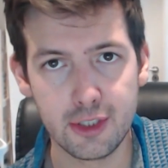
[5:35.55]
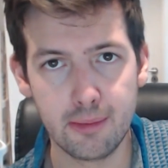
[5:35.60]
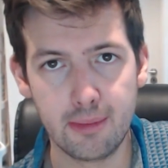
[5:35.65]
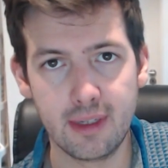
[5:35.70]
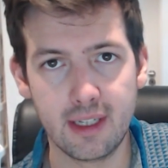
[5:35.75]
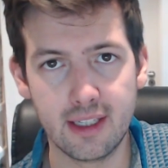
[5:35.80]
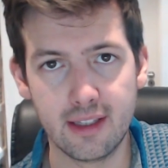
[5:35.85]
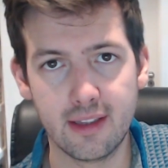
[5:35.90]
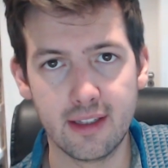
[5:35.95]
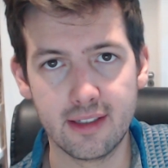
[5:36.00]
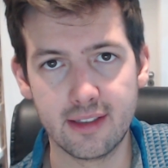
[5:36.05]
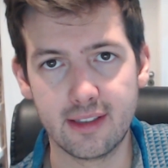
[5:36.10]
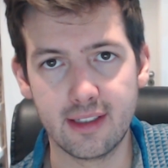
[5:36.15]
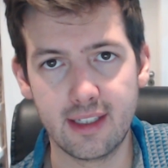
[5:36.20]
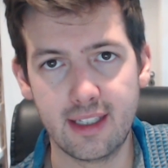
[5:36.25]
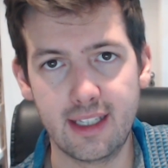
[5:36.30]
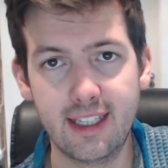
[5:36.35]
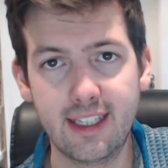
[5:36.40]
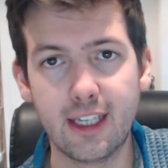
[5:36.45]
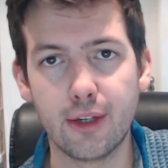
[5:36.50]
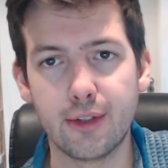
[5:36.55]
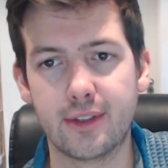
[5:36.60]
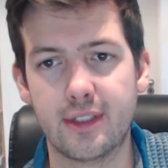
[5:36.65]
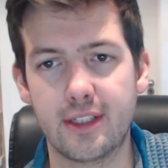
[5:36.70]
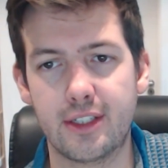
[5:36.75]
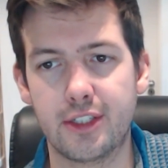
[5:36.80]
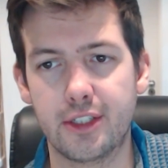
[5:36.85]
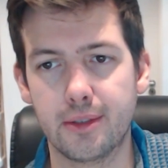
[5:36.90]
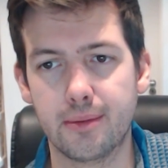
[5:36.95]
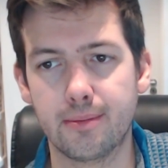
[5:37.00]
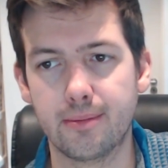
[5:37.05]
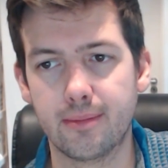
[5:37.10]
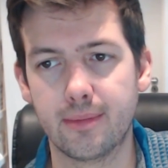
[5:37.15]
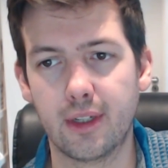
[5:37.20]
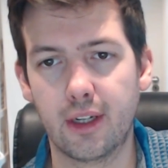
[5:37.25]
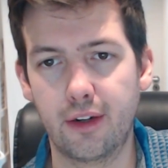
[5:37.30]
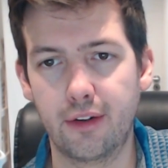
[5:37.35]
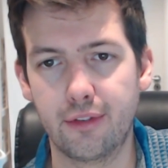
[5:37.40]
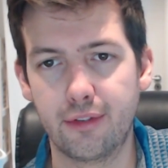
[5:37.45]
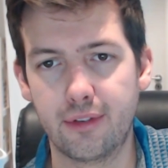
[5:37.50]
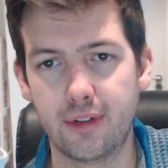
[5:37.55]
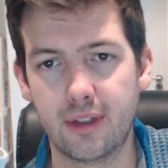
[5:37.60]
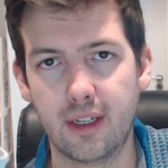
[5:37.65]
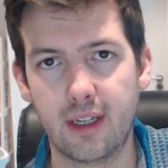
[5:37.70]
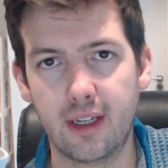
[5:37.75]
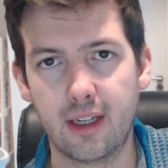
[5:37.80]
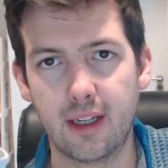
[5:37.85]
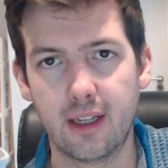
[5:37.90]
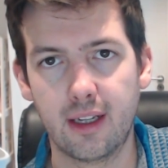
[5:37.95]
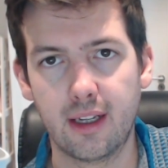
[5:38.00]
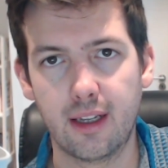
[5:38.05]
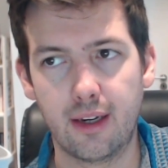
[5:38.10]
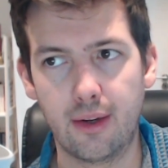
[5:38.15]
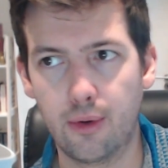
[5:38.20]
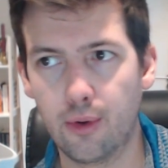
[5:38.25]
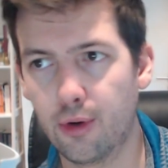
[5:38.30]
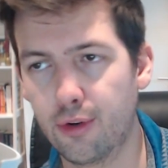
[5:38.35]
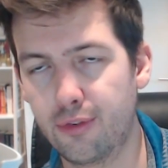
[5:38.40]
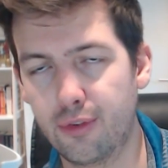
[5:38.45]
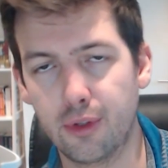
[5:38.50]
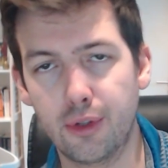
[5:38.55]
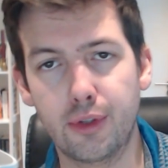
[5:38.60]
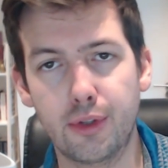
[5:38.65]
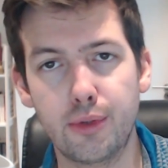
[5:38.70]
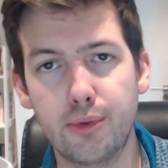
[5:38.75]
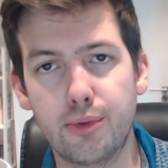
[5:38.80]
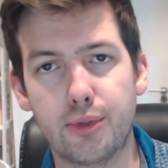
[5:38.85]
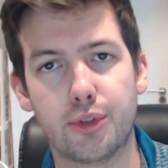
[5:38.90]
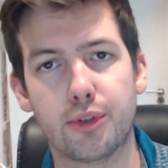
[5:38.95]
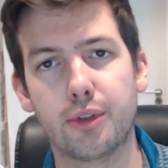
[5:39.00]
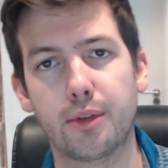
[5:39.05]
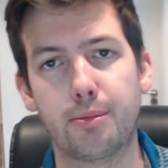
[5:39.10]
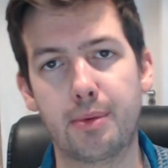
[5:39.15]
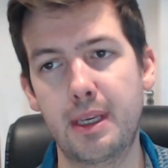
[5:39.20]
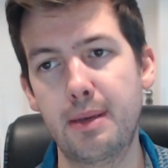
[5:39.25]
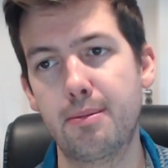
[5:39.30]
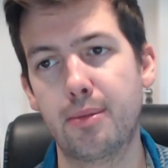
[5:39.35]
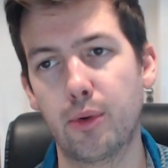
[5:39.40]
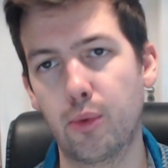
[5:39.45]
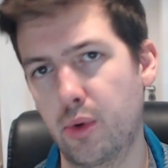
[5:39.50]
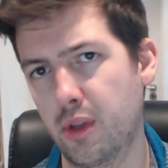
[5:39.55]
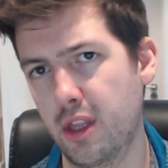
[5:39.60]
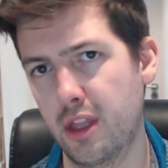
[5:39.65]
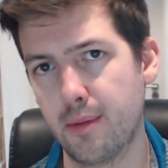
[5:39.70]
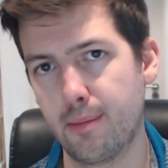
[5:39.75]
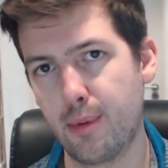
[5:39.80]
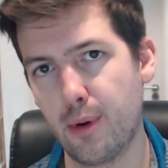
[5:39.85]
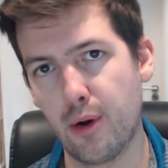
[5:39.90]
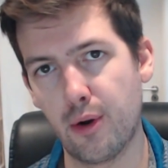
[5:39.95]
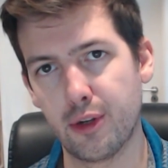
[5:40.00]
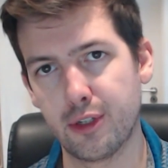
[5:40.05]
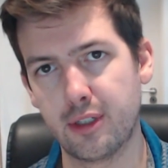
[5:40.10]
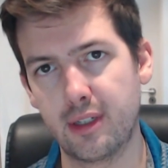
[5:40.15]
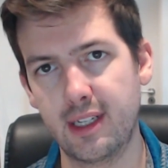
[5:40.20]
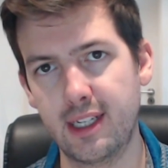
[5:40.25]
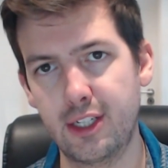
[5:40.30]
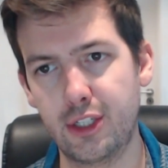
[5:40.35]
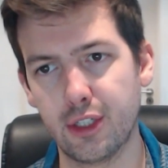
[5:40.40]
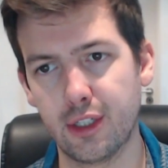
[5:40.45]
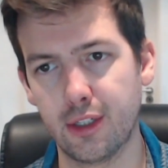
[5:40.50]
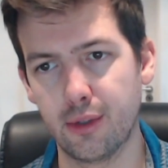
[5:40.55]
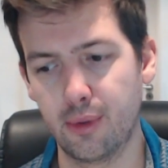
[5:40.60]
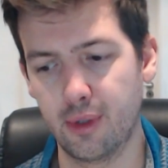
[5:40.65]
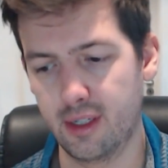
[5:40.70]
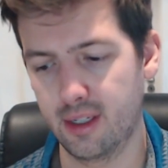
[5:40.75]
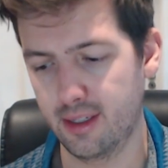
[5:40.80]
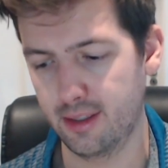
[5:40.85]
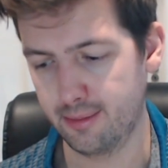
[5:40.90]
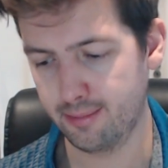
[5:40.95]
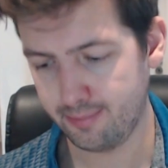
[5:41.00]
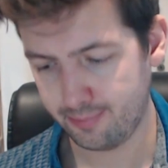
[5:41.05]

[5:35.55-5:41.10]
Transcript: in this ecosystem of lawful neutral people within the Boros Legion who are going to